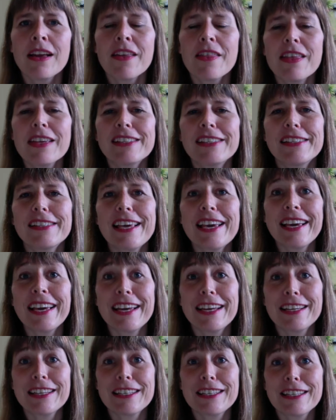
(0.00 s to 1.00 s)
The
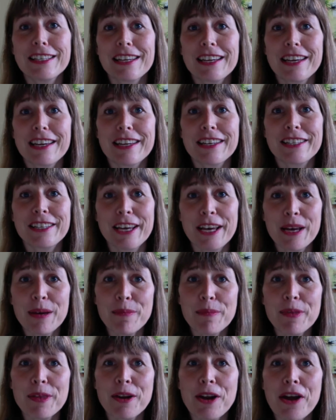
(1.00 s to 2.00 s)
second
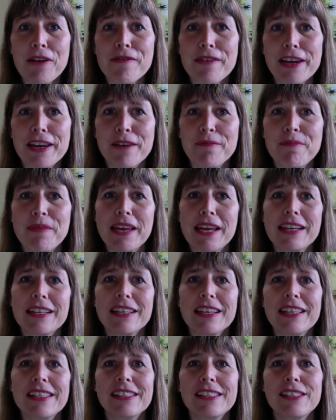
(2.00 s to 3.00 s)
tip that I recommend
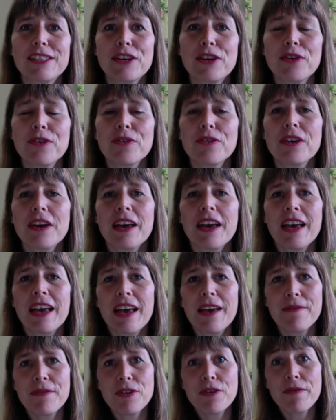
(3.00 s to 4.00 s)
is to,
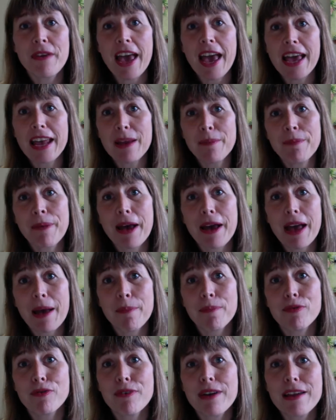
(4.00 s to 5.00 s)
if you've had a
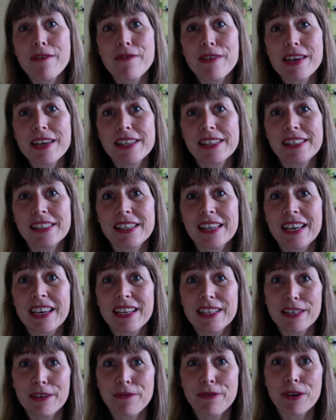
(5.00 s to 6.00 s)
previous
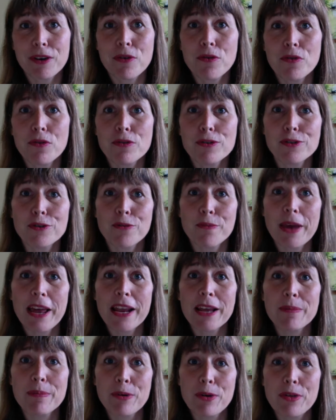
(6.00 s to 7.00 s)
difficult or
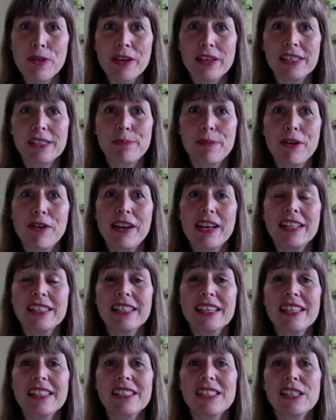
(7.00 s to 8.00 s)
traumatic birth experience,
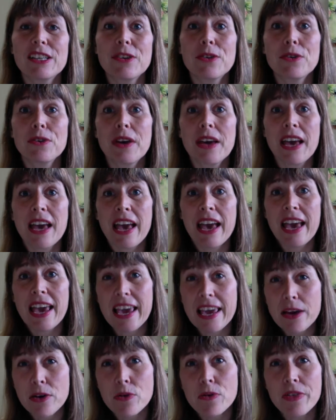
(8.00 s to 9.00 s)
is to
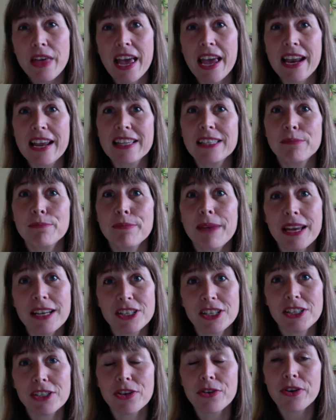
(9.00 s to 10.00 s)
heal that as
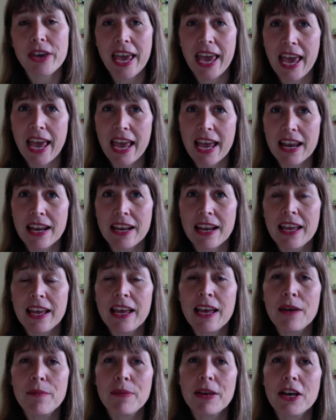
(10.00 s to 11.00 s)
much as you can,
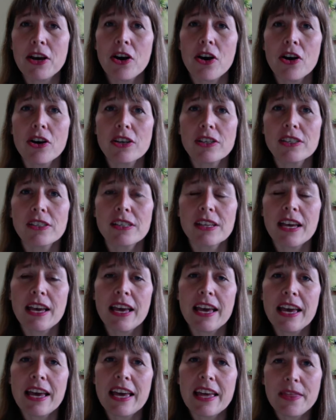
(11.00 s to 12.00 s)
because
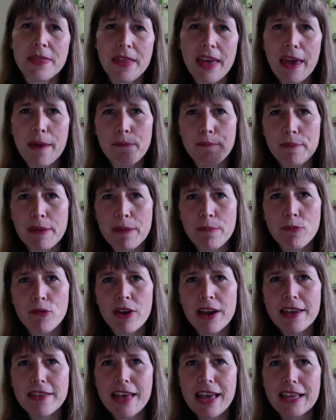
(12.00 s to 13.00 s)
in that
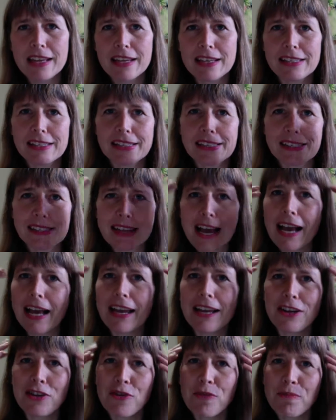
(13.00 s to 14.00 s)
memory that is stuck
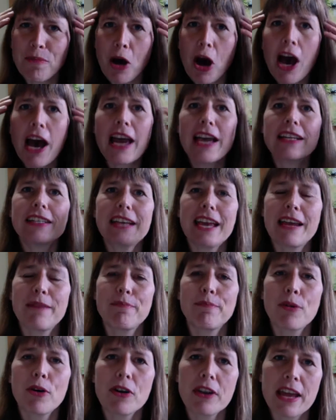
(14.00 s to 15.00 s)
in your mind
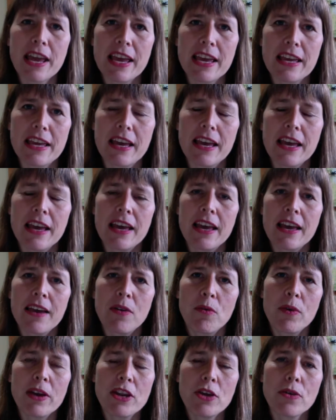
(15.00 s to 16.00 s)
and body,
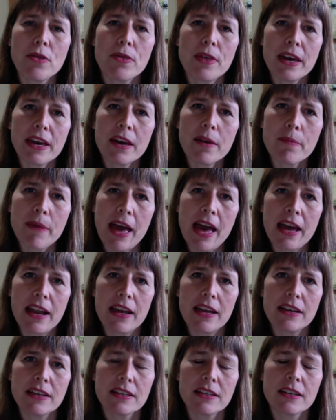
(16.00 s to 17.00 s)
when you think about
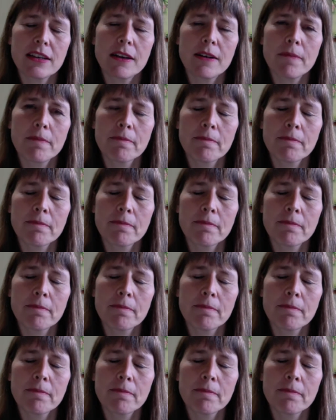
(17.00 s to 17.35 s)
it,